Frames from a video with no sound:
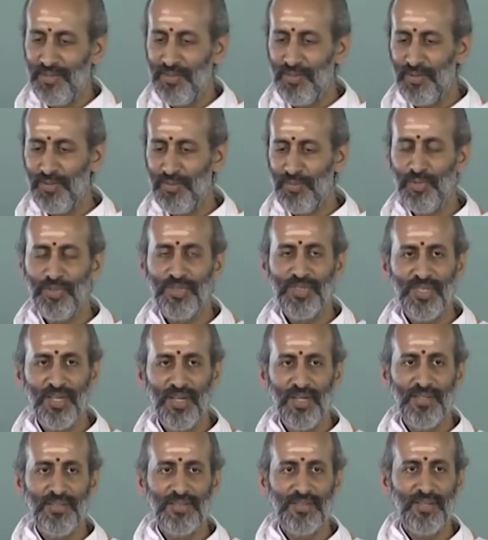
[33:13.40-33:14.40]

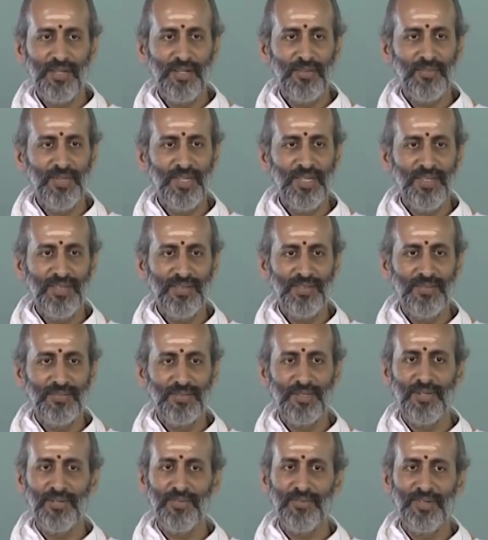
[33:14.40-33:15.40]
Muchya is normally same
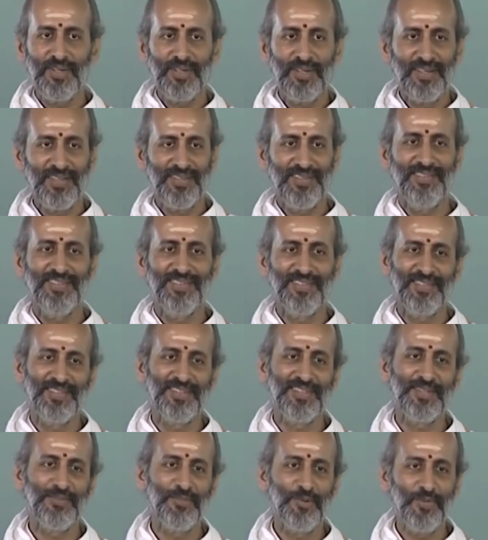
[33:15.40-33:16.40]
sort of
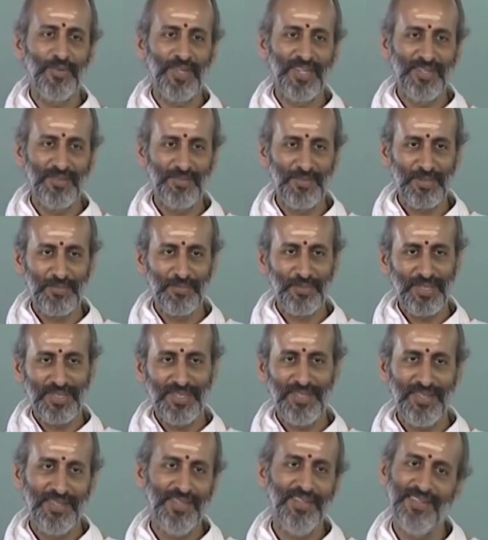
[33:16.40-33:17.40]
removing, but
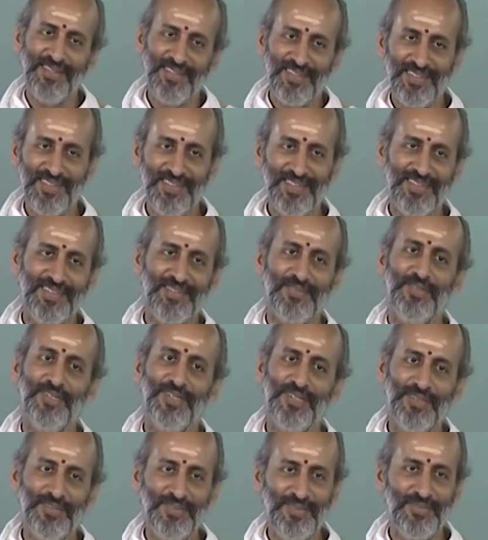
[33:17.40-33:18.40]
Prati is a
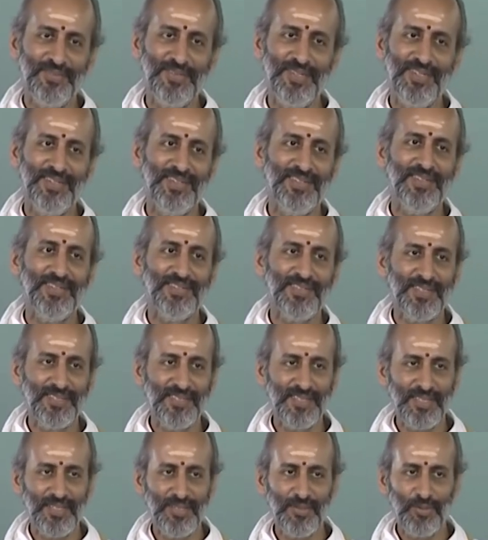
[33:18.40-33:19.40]
word when this
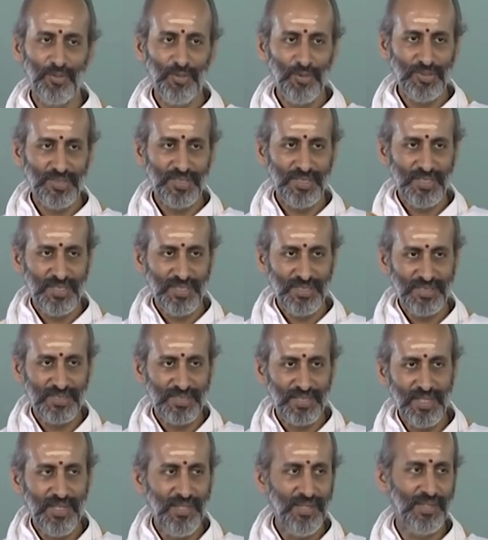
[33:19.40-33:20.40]
adjective goes, it is
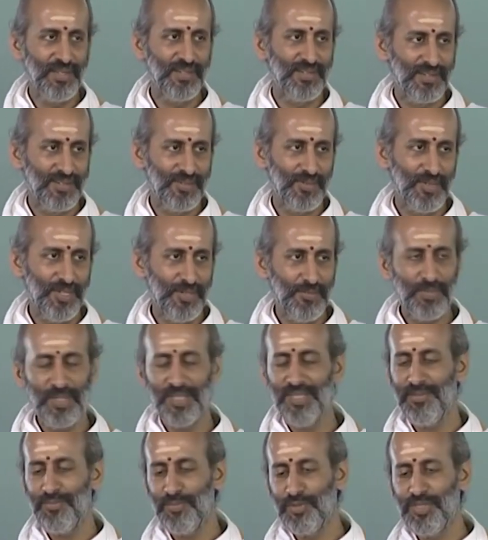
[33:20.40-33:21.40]
tying. Okay,
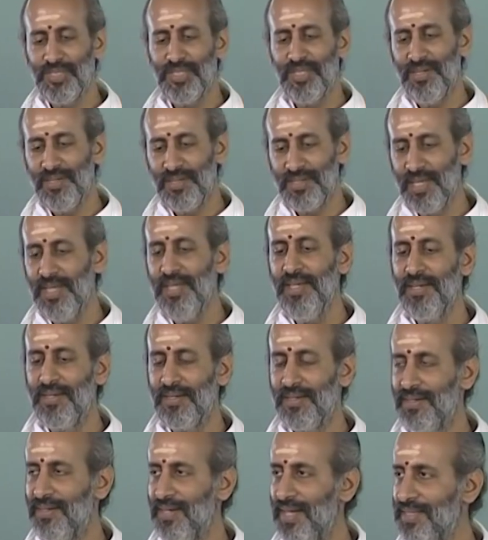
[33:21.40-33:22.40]
Pratimuchya, tying,
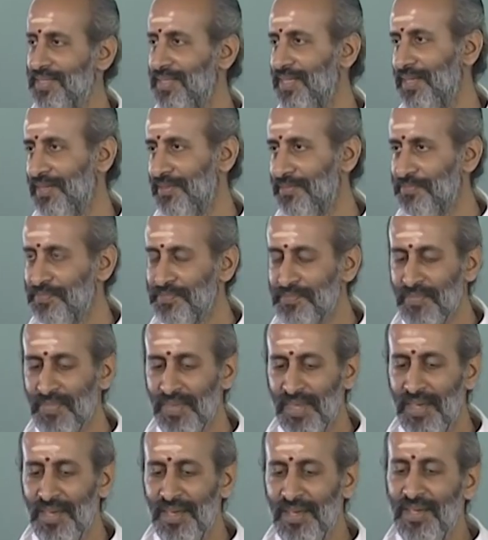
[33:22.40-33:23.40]
latching.
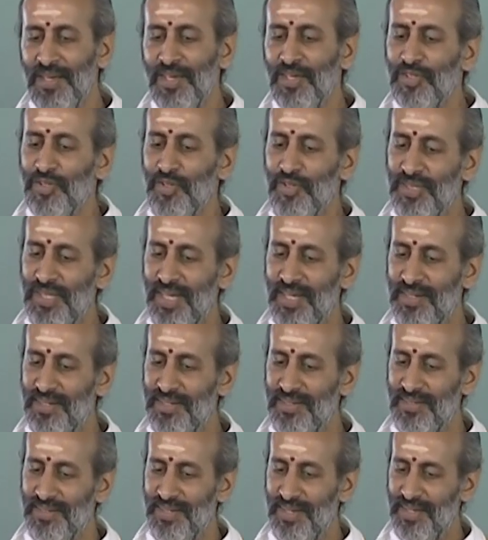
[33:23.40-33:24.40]
So, then
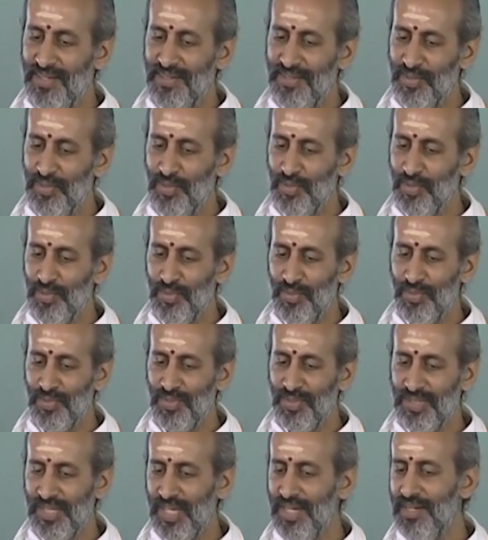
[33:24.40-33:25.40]
he says you
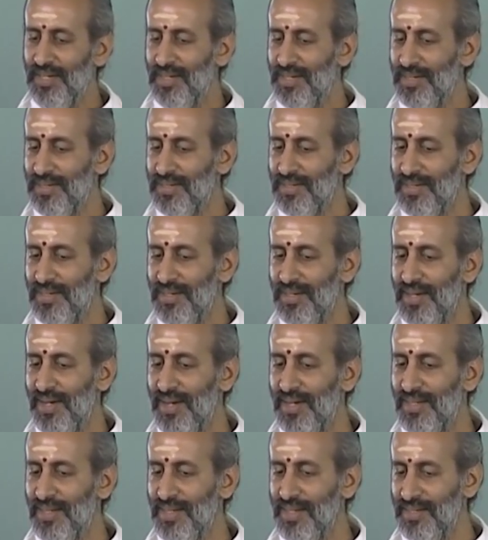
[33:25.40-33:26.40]
tie it
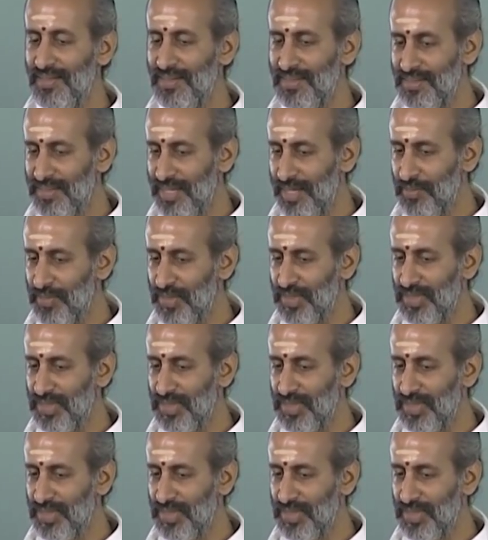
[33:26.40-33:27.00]
and then the same